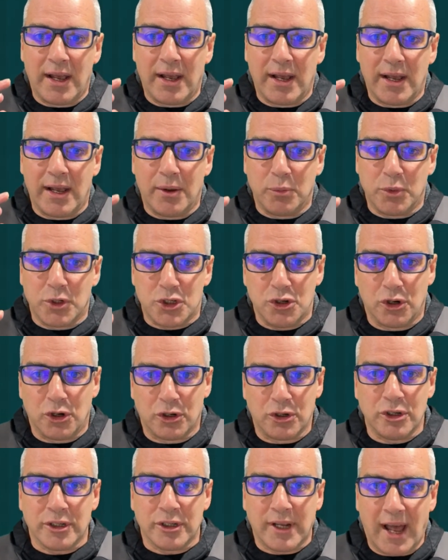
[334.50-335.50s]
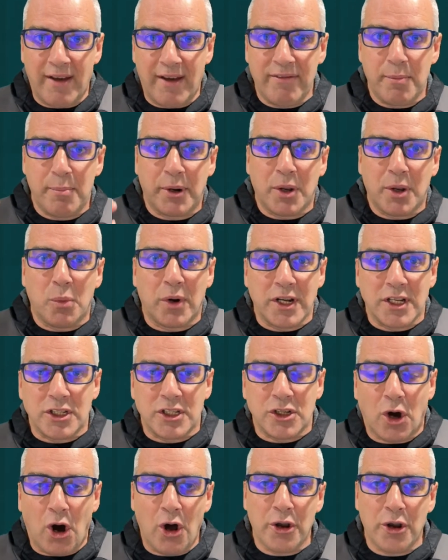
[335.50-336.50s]
was no good. Everybody wanted to
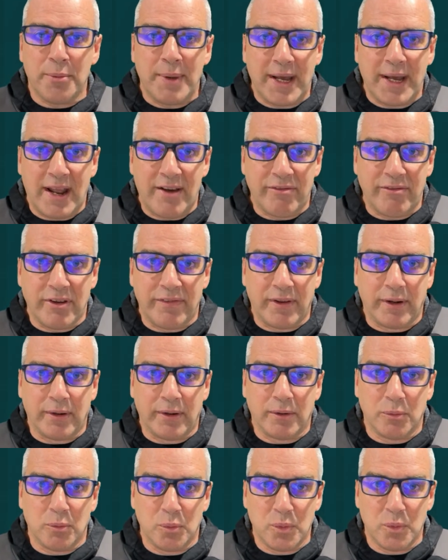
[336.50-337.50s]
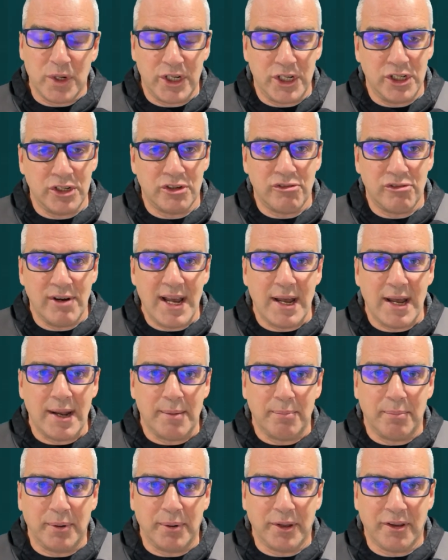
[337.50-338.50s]
automate everything, which is great.
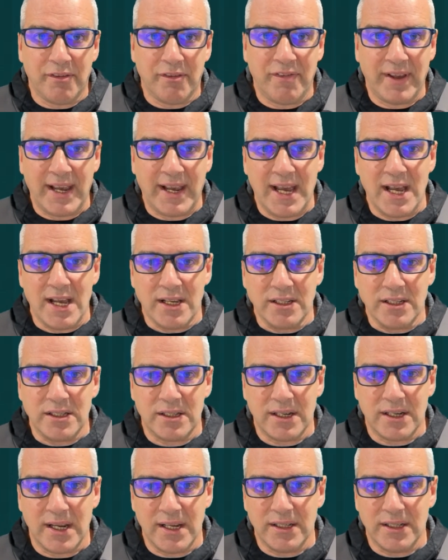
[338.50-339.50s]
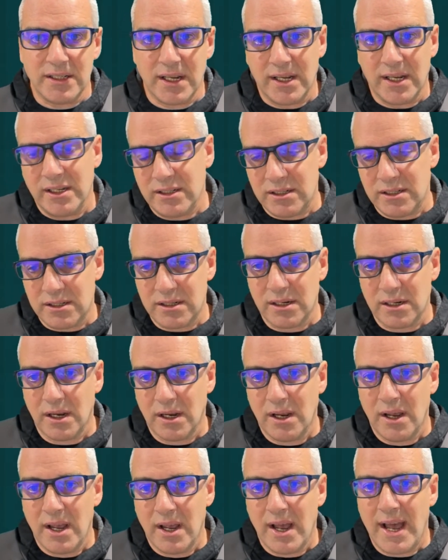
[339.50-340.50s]
But the thing is
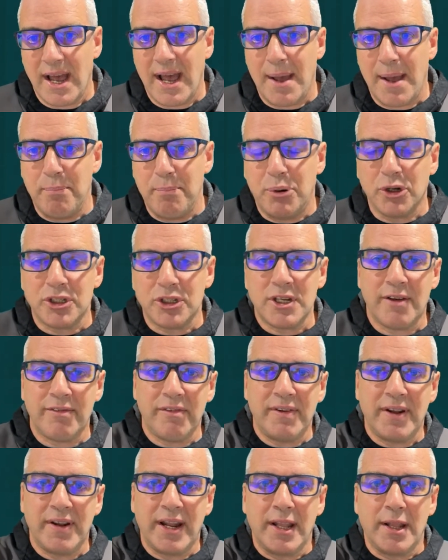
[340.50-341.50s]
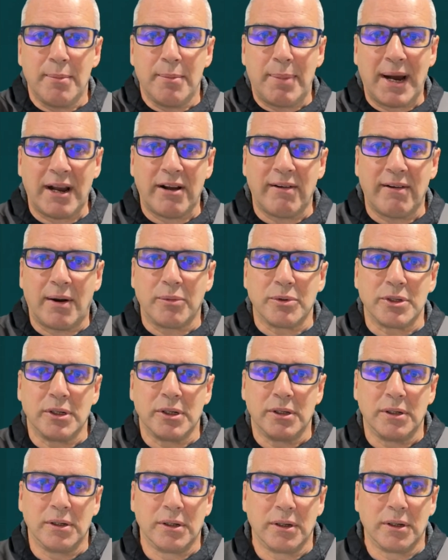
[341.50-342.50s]
it puts everything in the background.
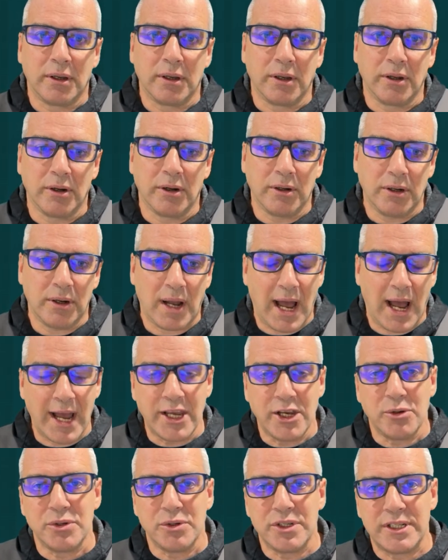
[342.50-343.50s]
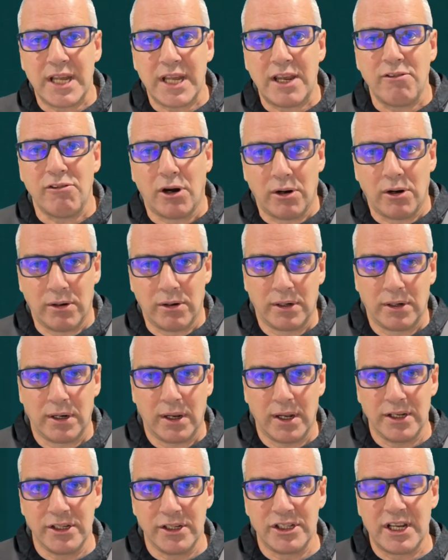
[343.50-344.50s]
You know, I use Xero,
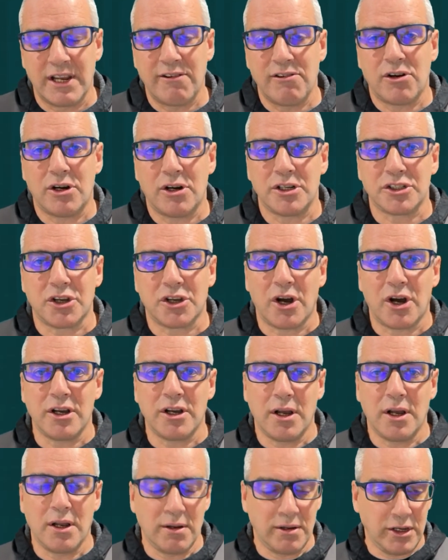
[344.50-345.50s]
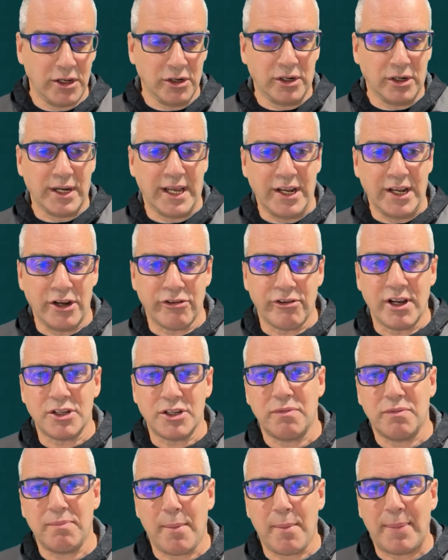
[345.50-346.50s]
and Xero has got a, you know, it integrates
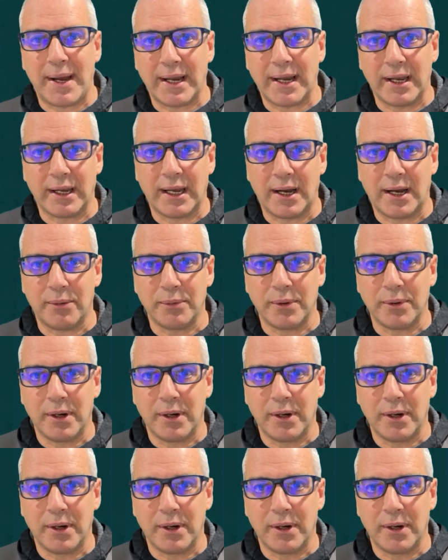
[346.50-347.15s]
with my bank account,